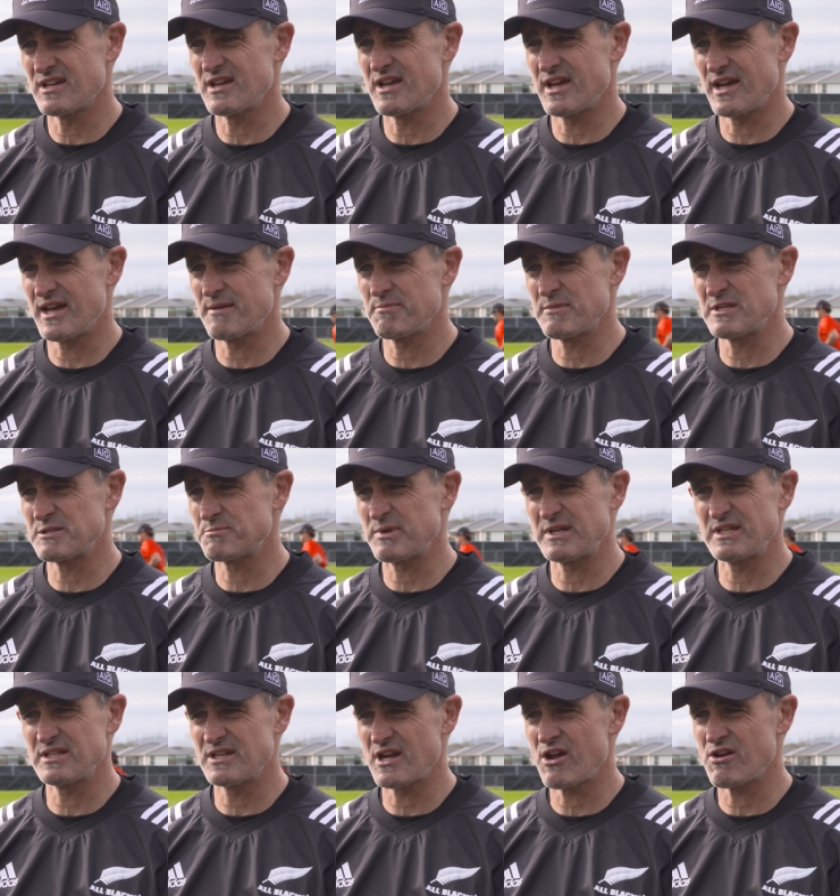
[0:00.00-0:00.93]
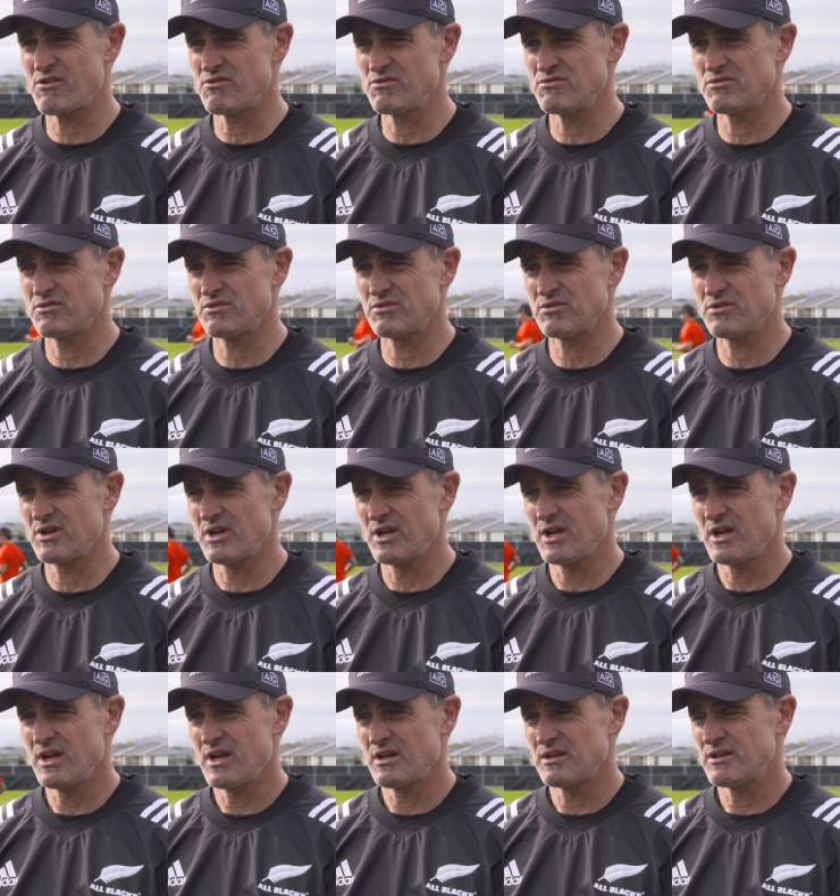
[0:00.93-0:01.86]
there's been no,
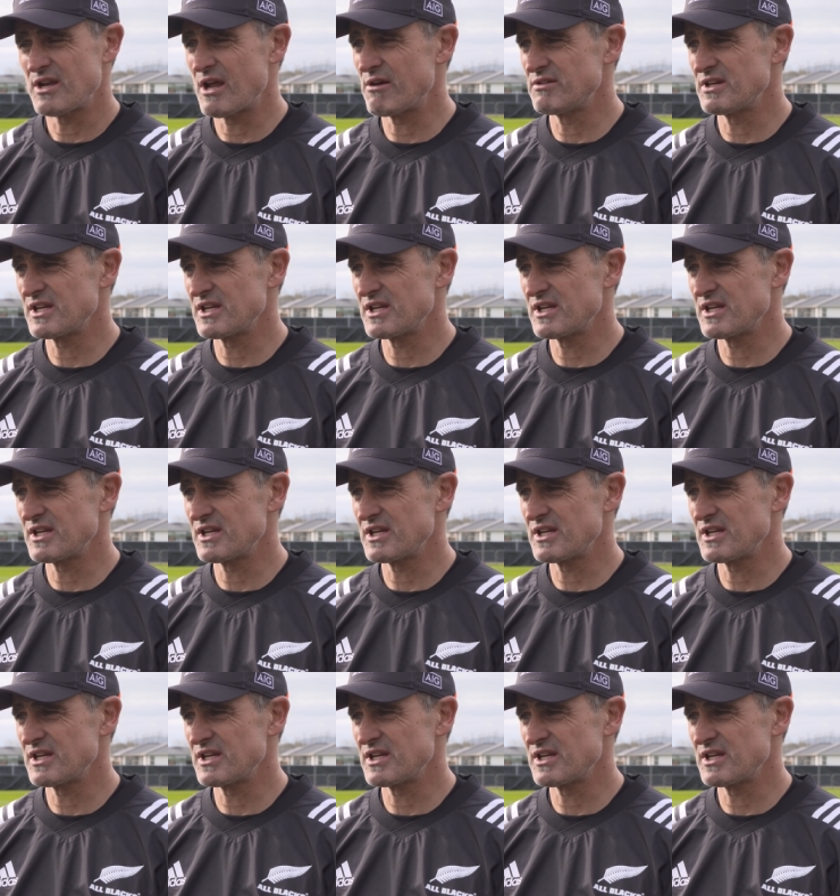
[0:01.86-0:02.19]
no